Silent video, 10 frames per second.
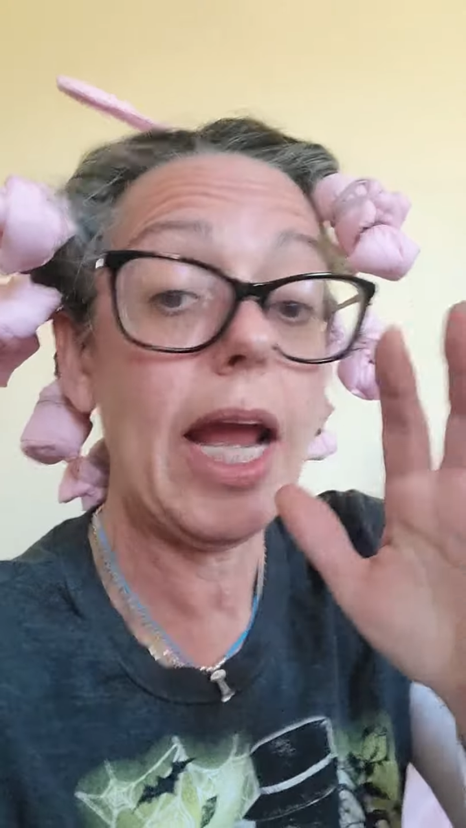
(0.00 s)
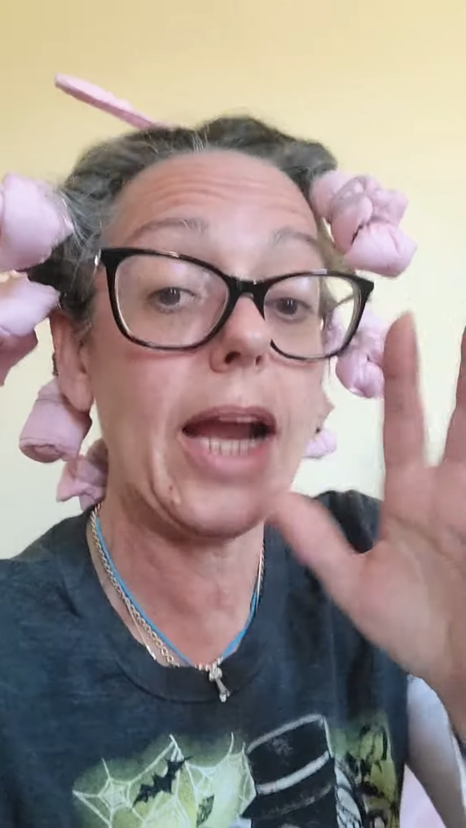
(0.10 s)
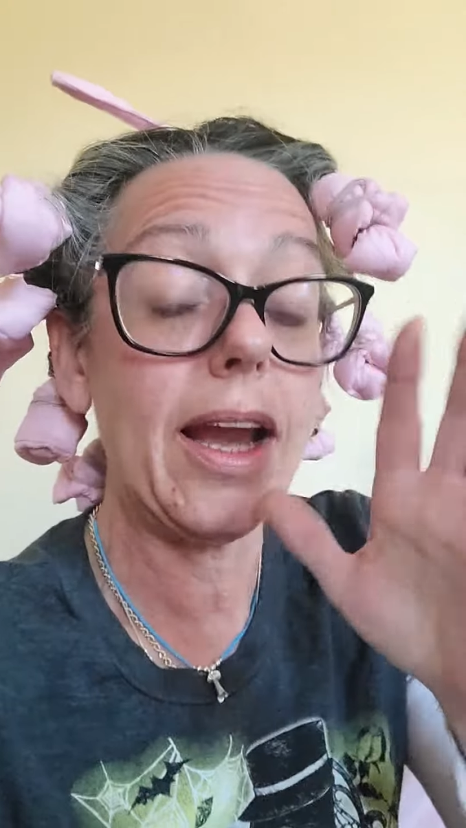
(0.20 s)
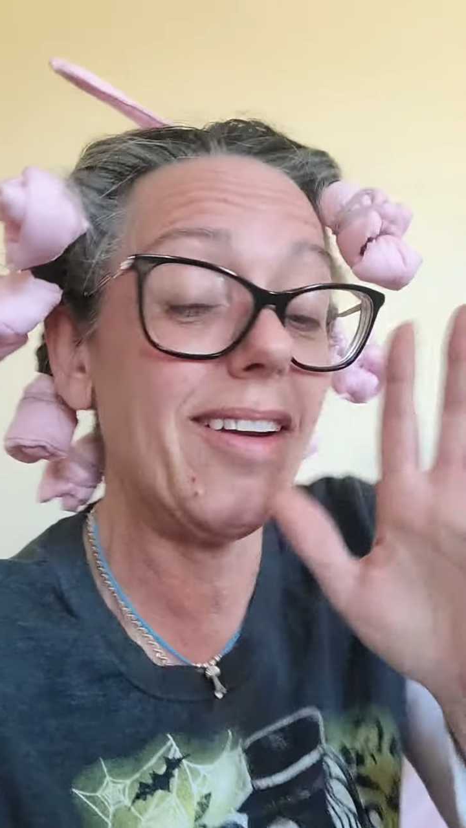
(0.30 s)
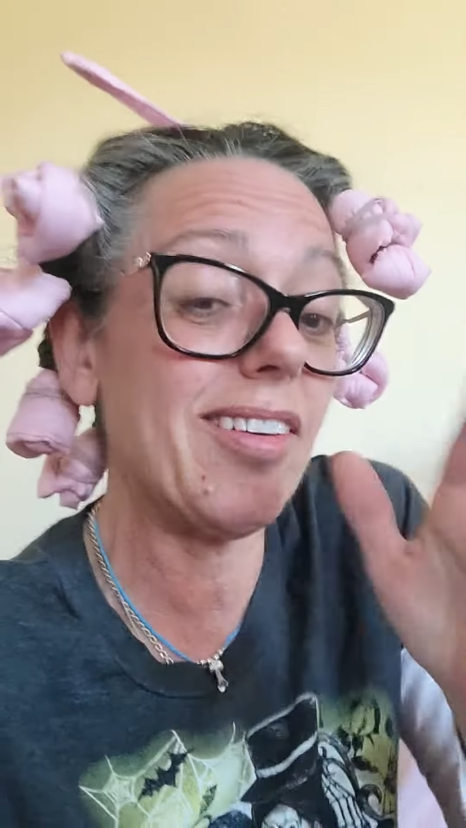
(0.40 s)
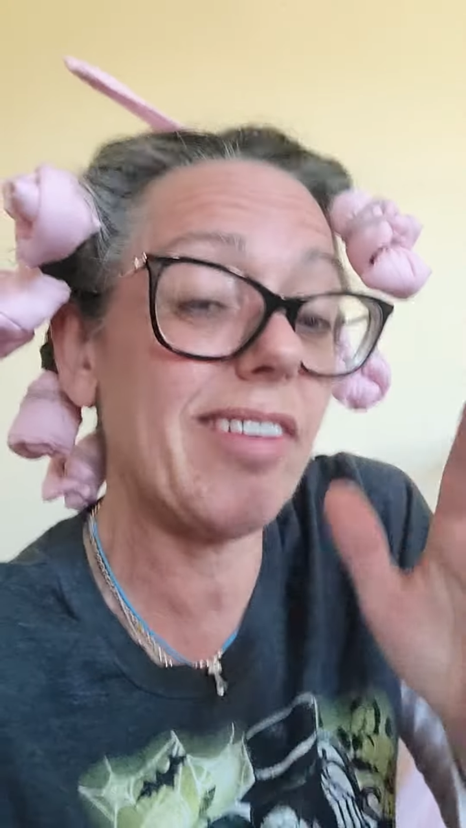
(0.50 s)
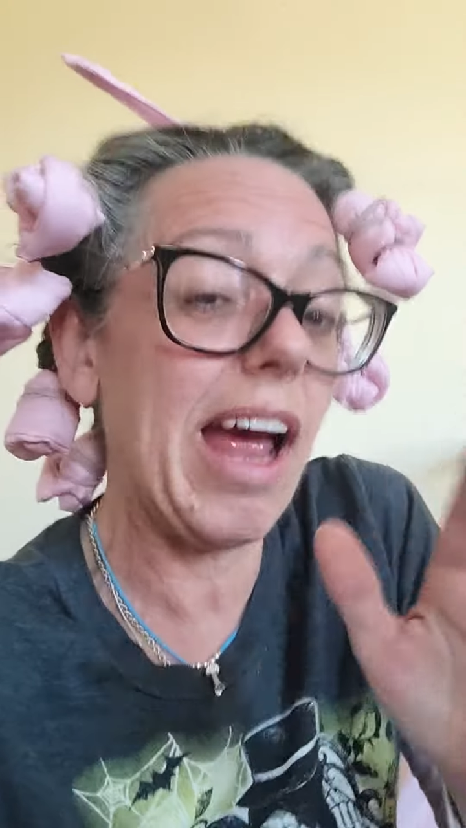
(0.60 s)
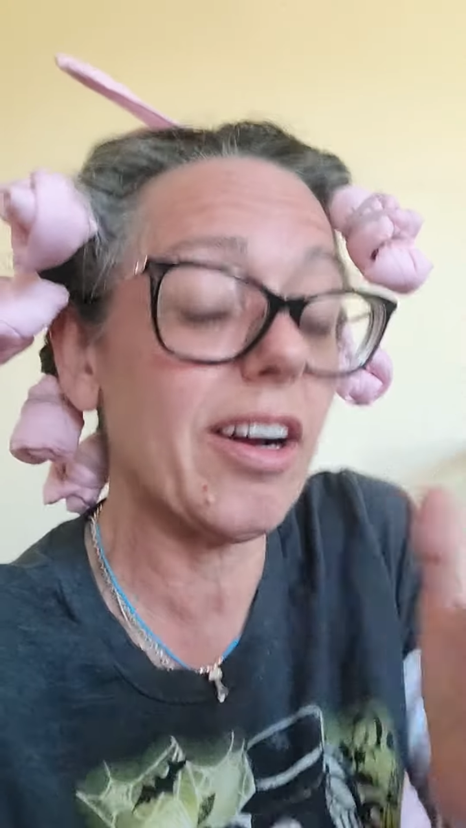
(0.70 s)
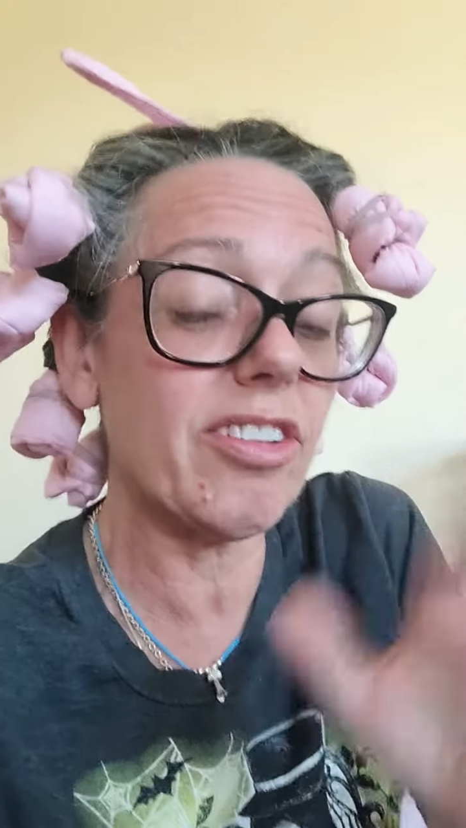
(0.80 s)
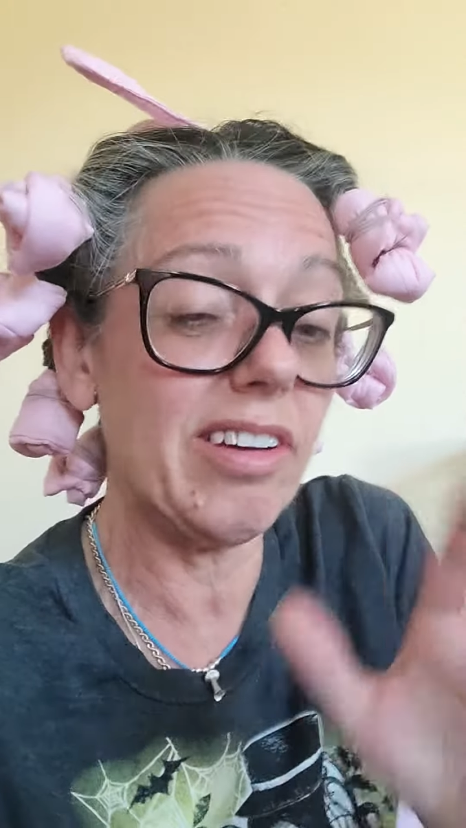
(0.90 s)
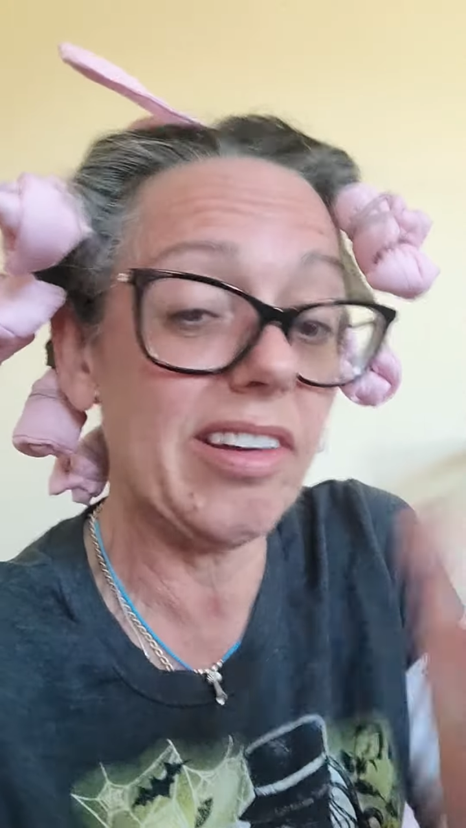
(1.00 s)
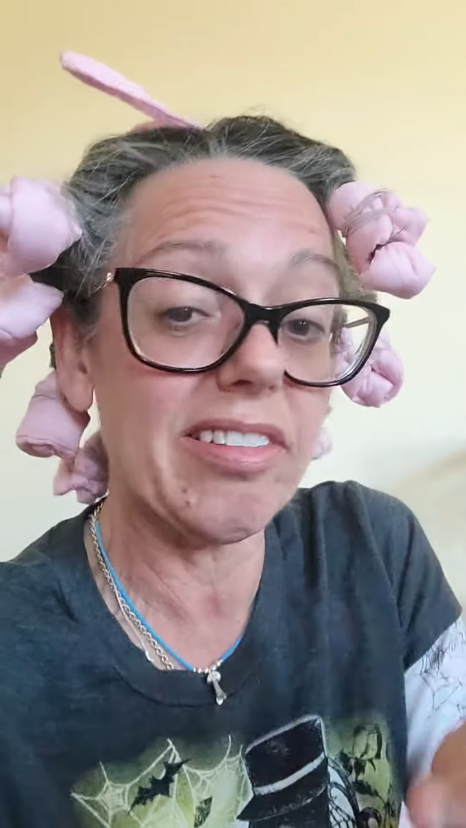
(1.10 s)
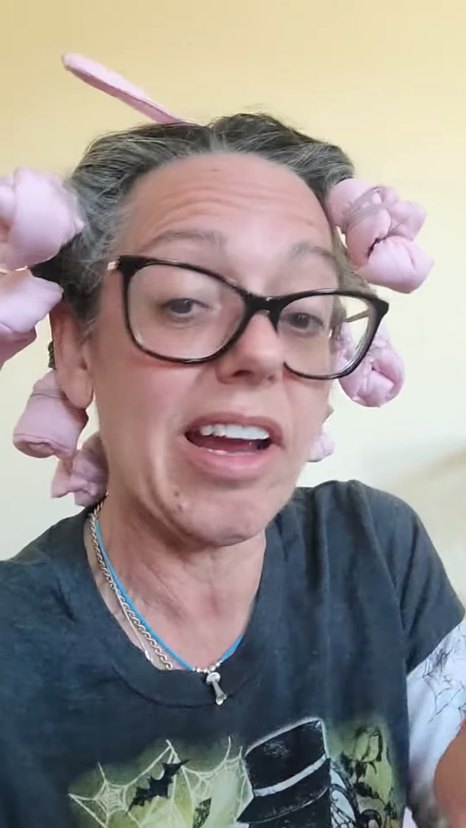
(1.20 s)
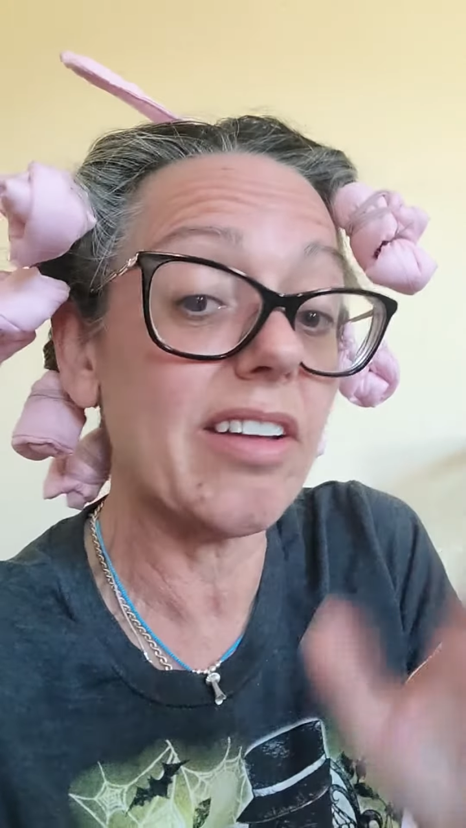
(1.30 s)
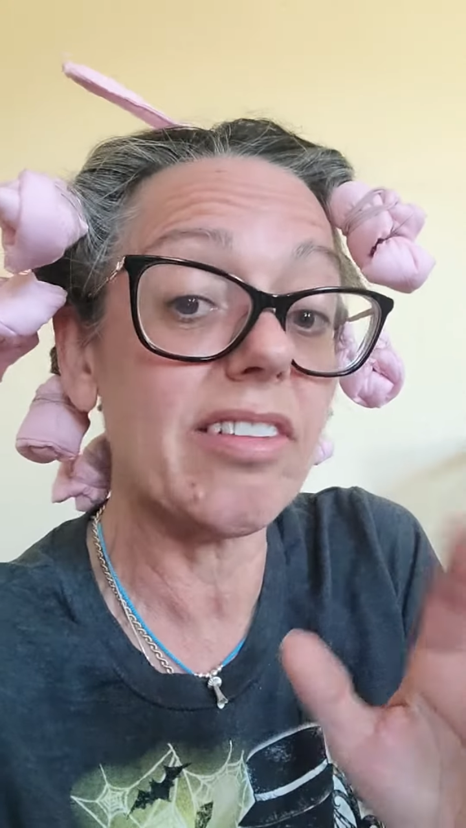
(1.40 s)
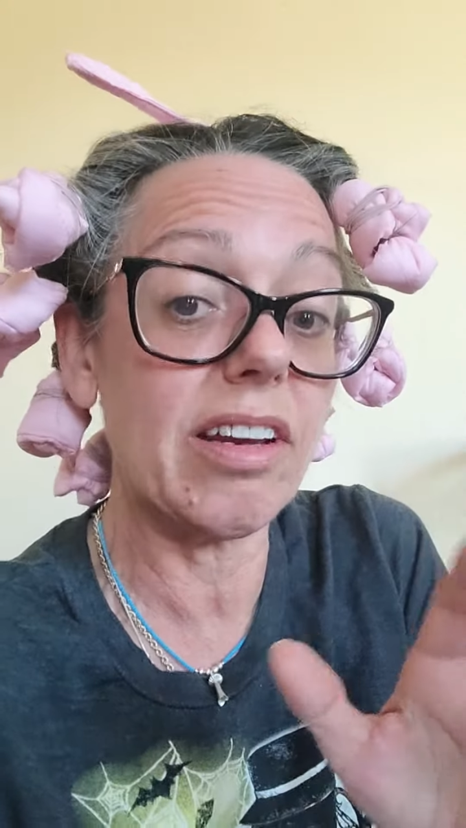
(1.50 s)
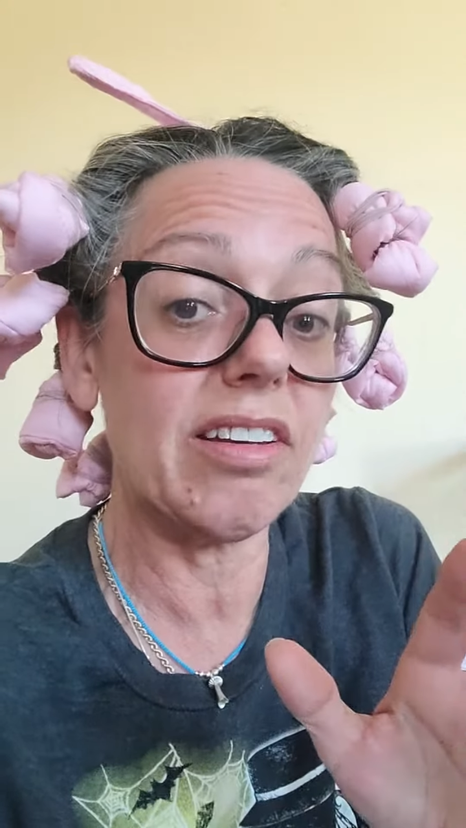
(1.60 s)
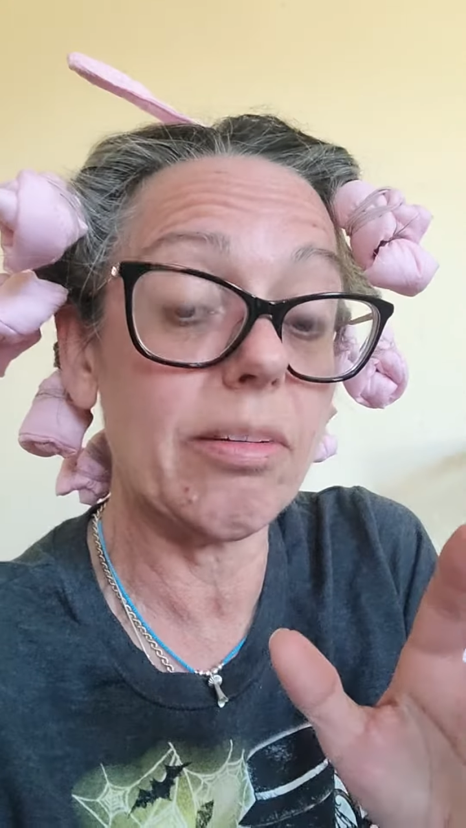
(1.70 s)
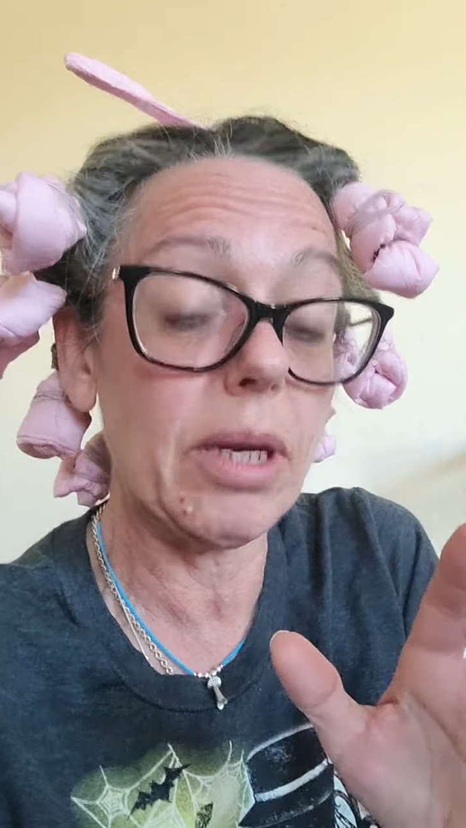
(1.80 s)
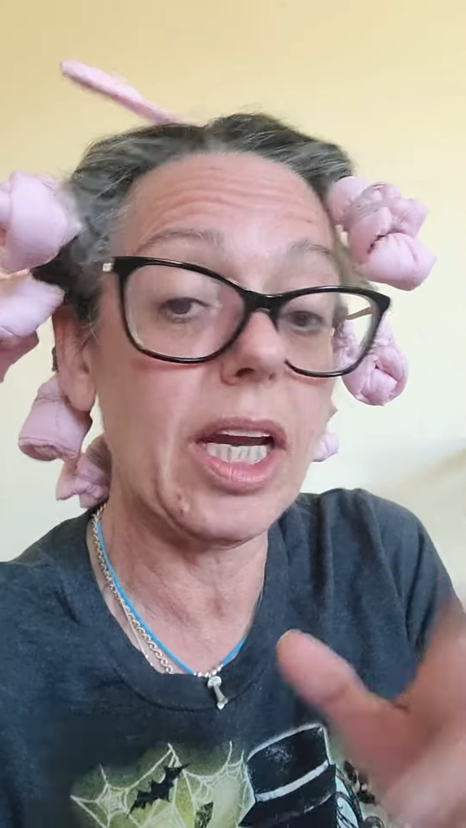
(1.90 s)
And it's actually
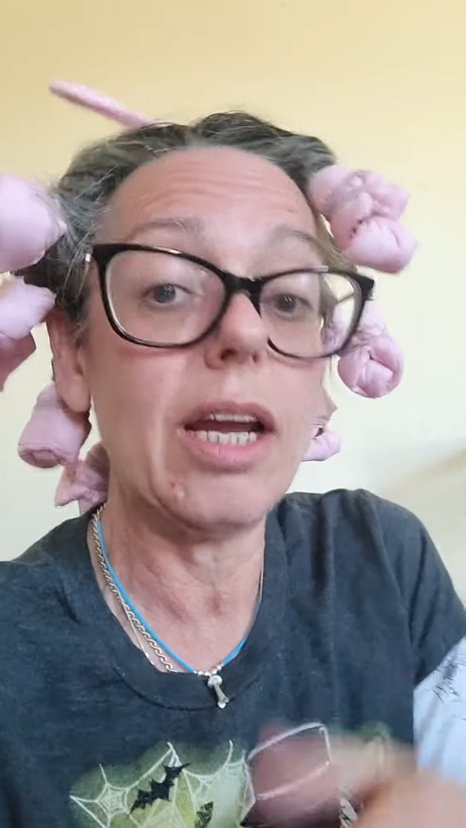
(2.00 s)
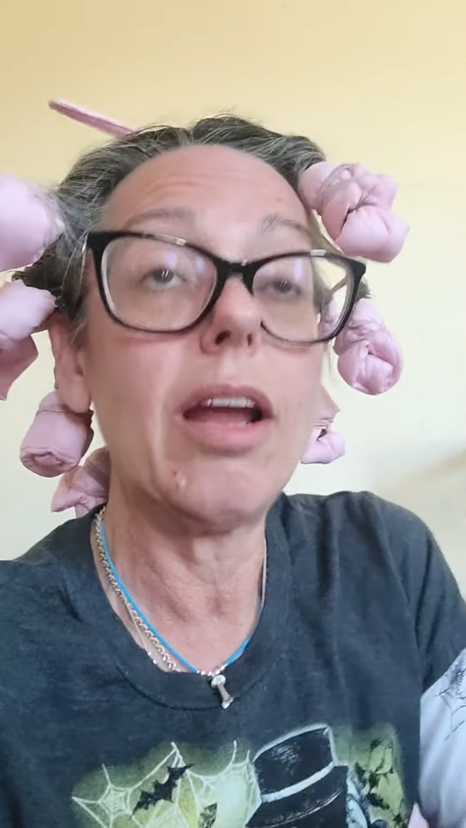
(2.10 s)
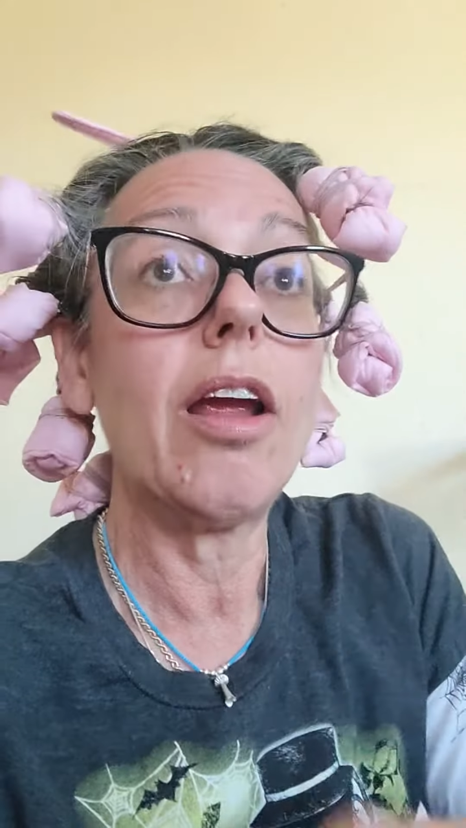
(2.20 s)
disgusting to me.